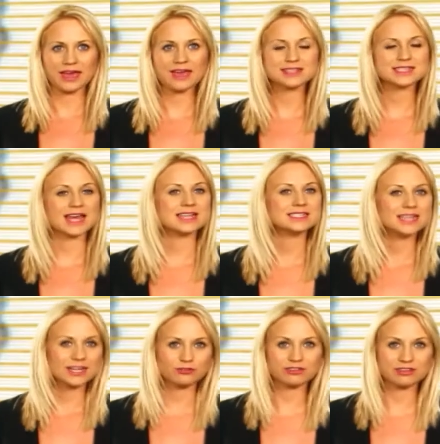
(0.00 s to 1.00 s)
gas and
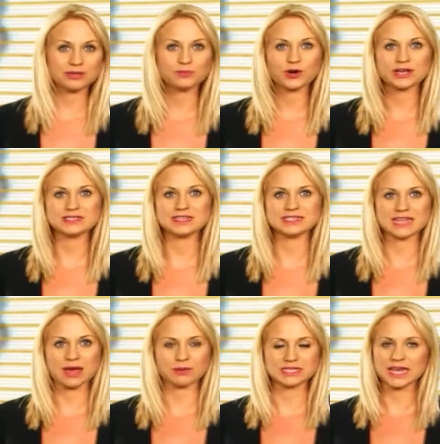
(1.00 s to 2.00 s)
electricity prices
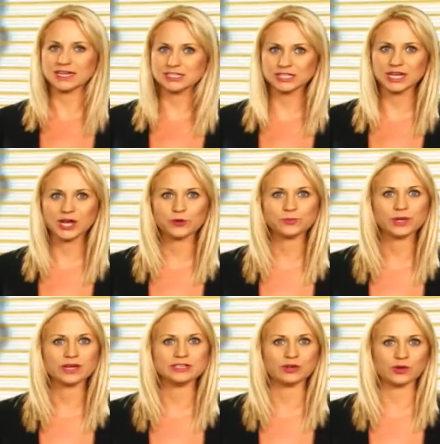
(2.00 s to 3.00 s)
now at
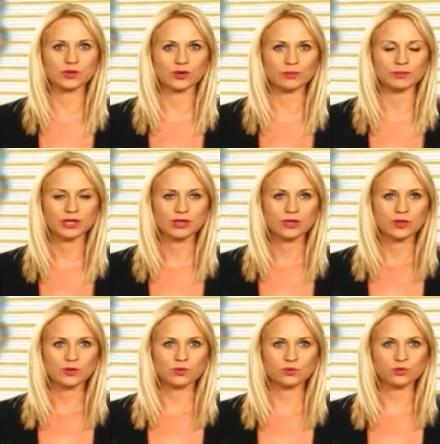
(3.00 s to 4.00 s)
energyhelpline.com
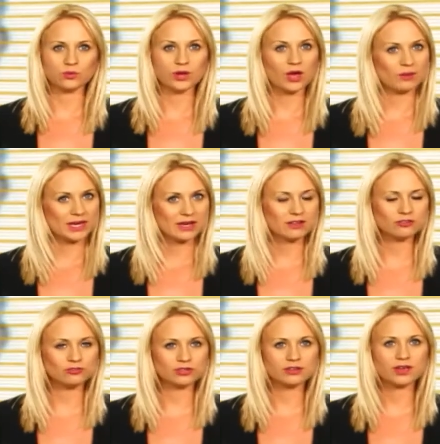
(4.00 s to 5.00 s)
or call
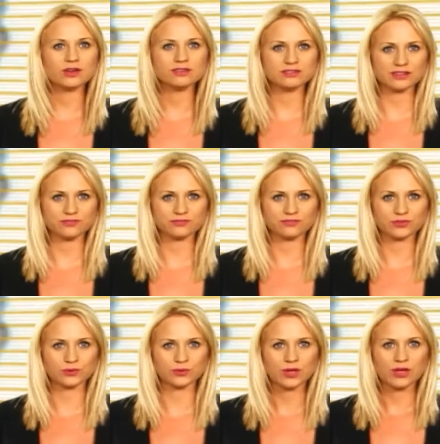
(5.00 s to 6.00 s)
0800
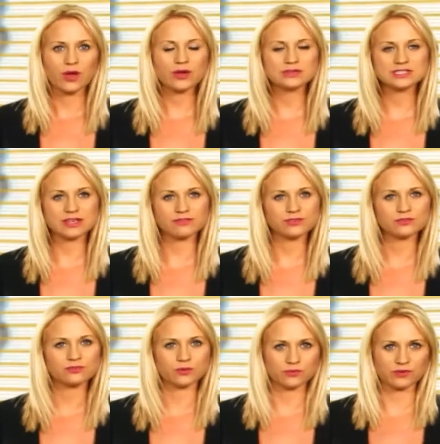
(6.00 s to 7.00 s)
074
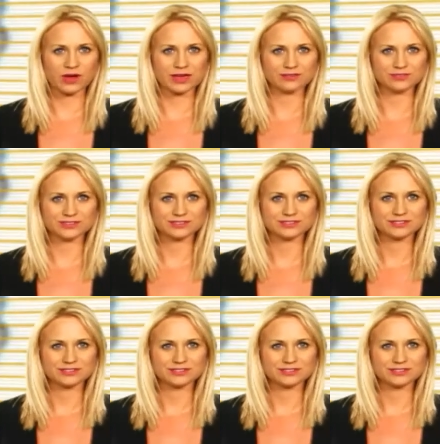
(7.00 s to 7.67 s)
0745.